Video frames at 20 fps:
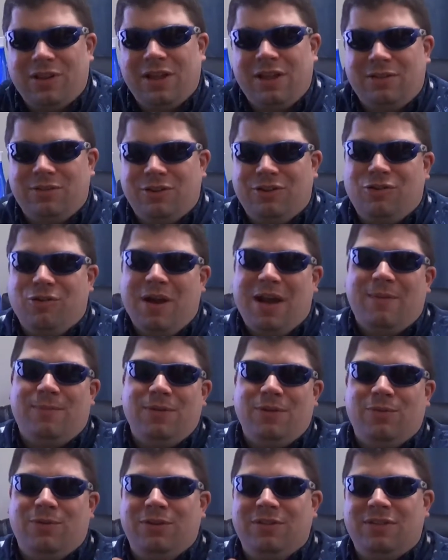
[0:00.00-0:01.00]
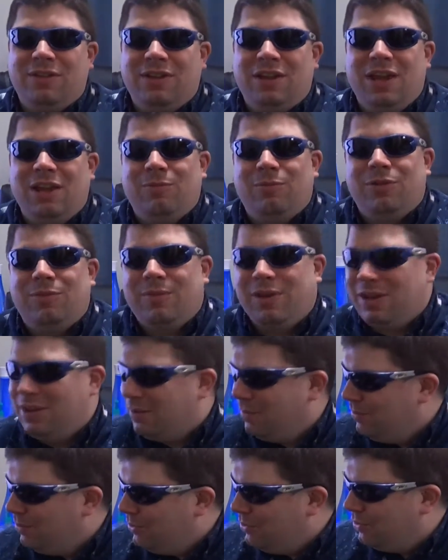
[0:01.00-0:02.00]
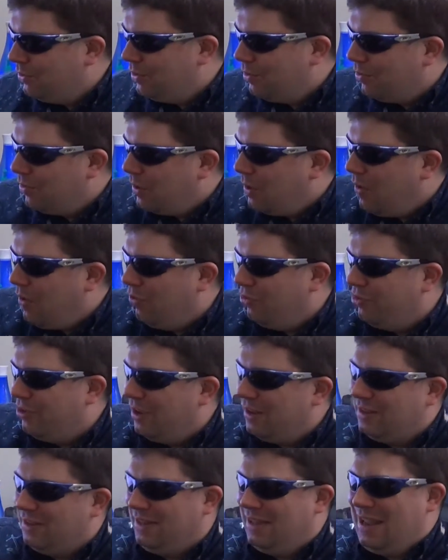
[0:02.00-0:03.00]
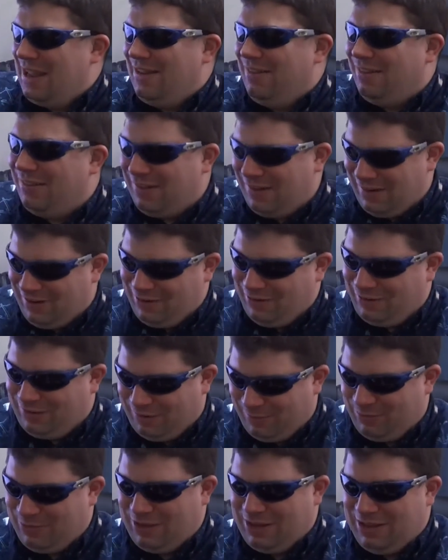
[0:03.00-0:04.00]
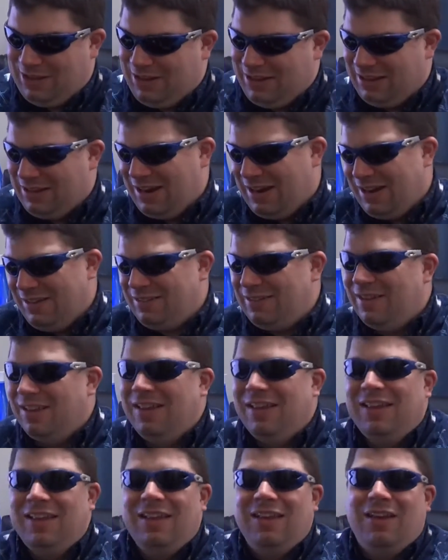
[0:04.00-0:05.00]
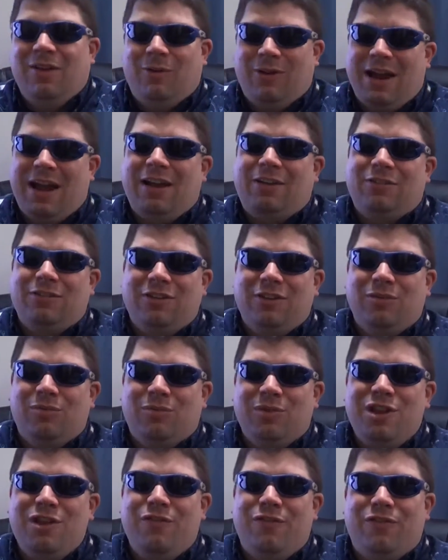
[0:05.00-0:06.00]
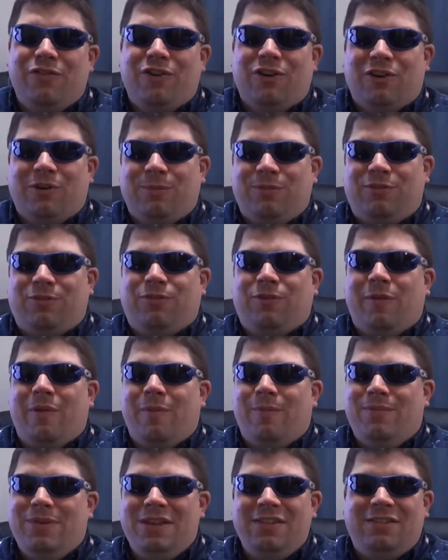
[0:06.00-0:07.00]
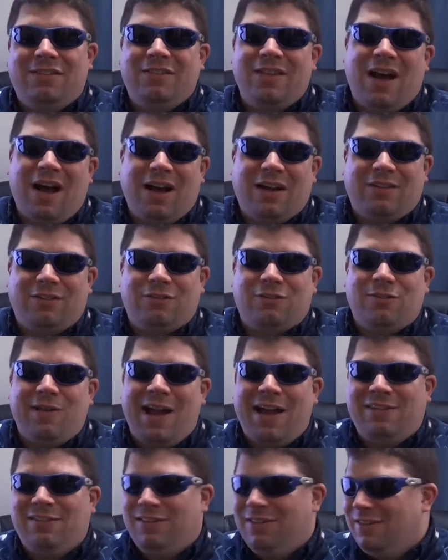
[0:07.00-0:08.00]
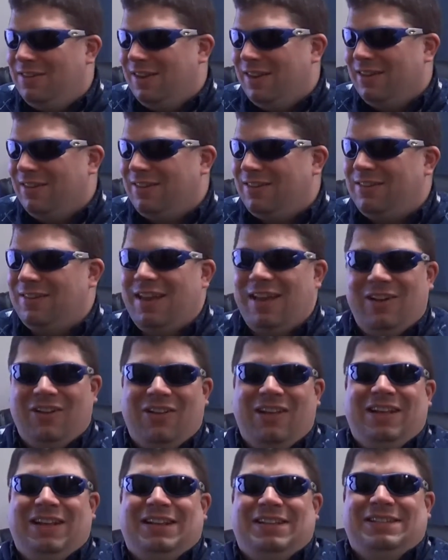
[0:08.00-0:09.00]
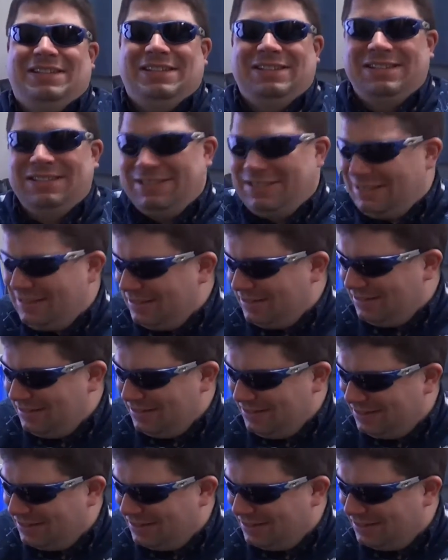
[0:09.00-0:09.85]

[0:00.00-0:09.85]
like the crappy ones that came with my computer, or Altec Lansing or something like that, were actually refurbs from a B-stock scratch and dent sale. So